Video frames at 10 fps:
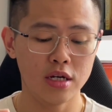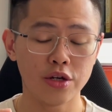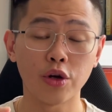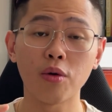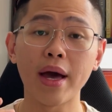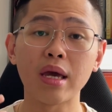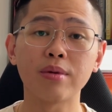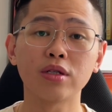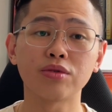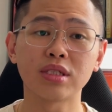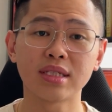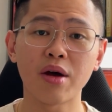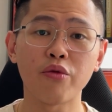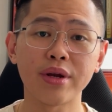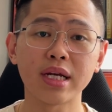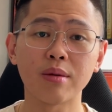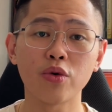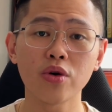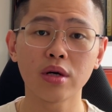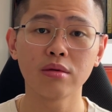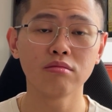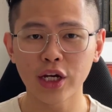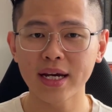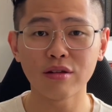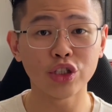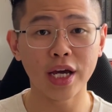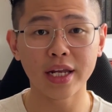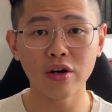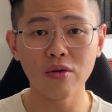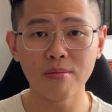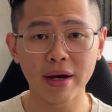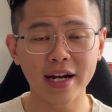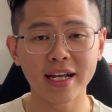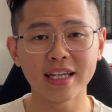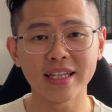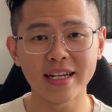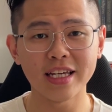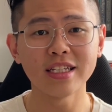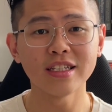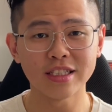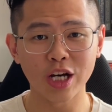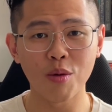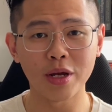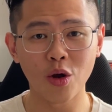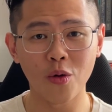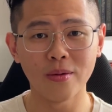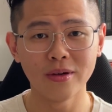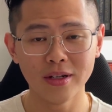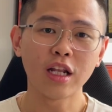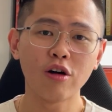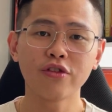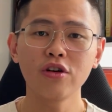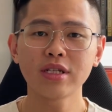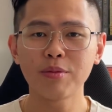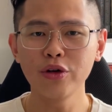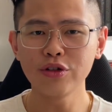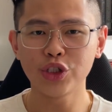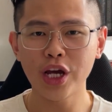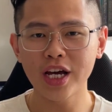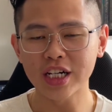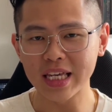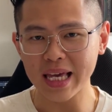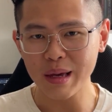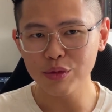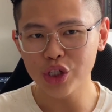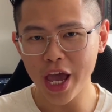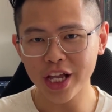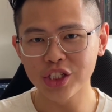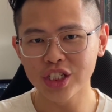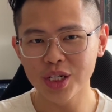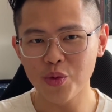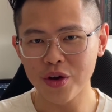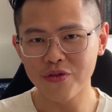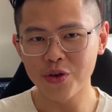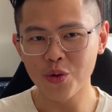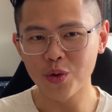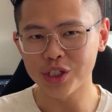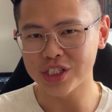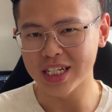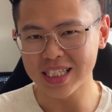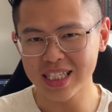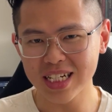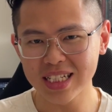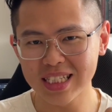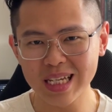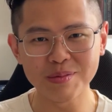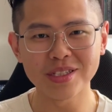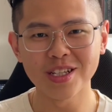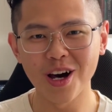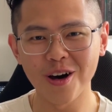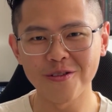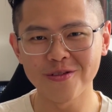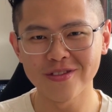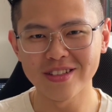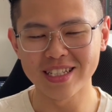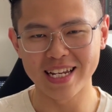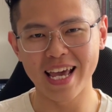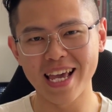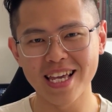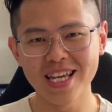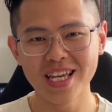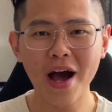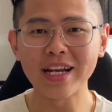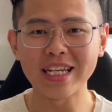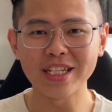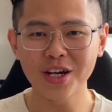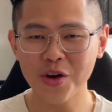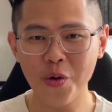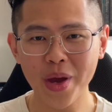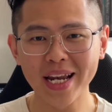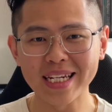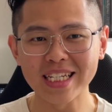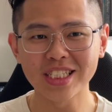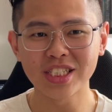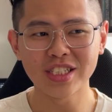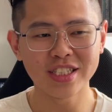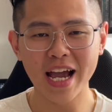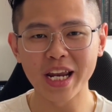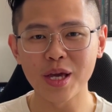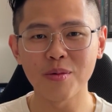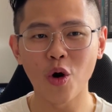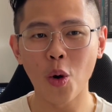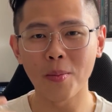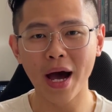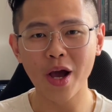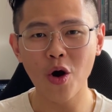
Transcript: you know, able to start reading a book, check out the channel by clicking the link down below. Now, of course, I'm going to share a game changer with you, which is the 3rd tips of the day. I did not create this technique on my